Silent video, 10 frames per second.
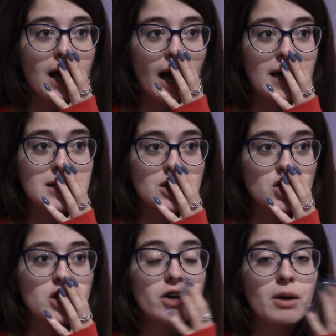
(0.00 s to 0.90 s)
at the
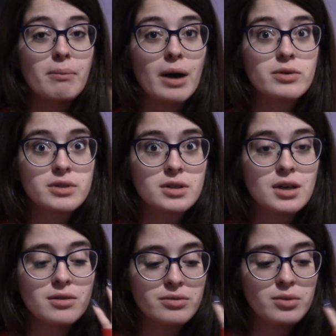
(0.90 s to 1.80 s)
sheer amount
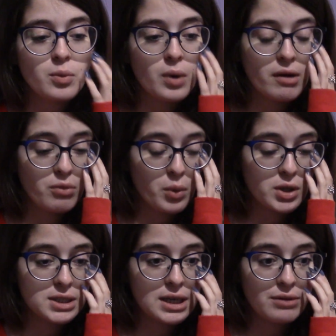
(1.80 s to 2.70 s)
of
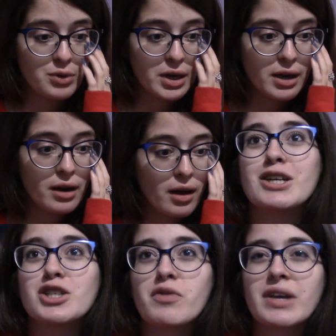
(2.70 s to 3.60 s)
words that I've written. I
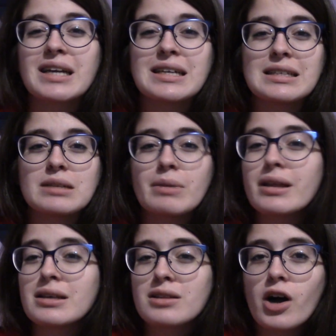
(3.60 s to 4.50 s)
just don't think it needs to be
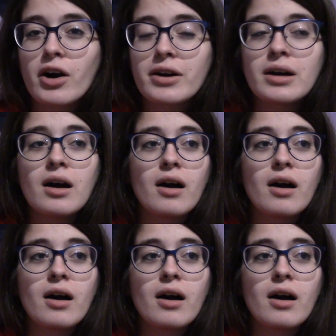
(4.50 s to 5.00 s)
this long.